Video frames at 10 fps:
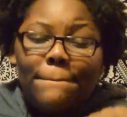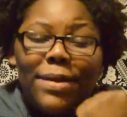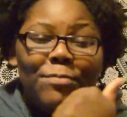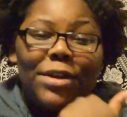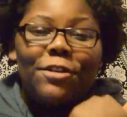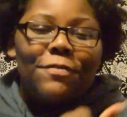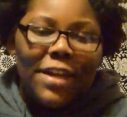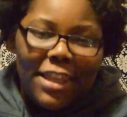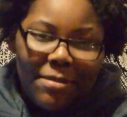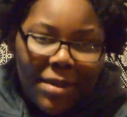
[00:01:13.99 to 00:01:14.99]
But bear
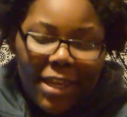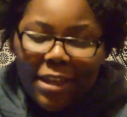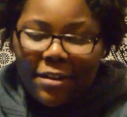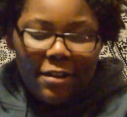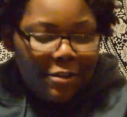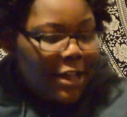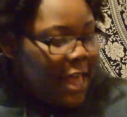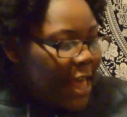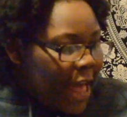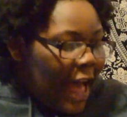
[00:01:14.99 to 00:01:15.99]
with me, you know.
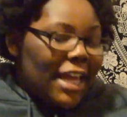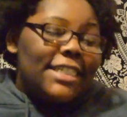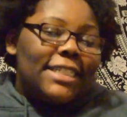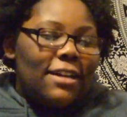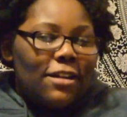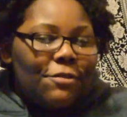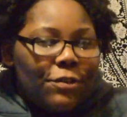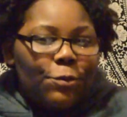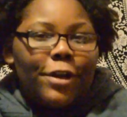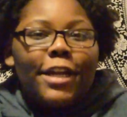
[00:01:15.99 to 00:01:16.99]
I just got off
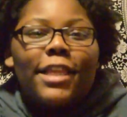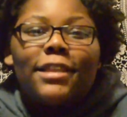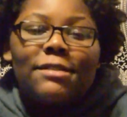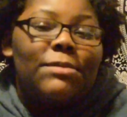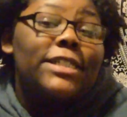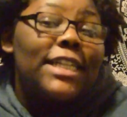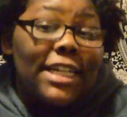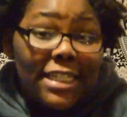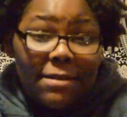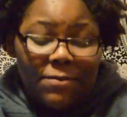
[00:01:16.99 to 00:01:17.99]
of work and this is my
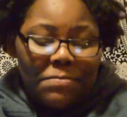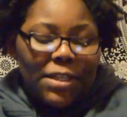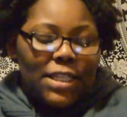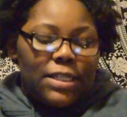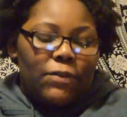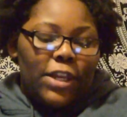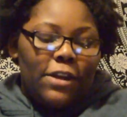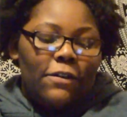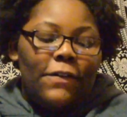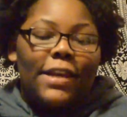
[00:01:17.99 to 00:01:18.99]
second time filming this
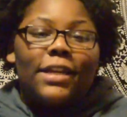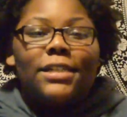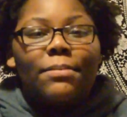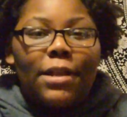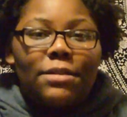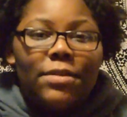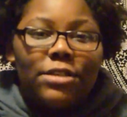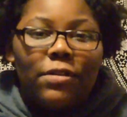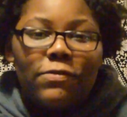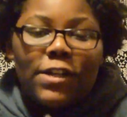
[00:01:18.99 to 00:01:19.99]
video, and it's about to be
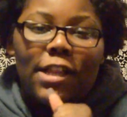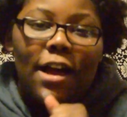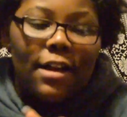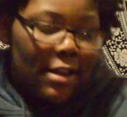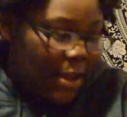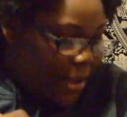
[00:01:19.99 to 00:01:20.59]
12 o'clock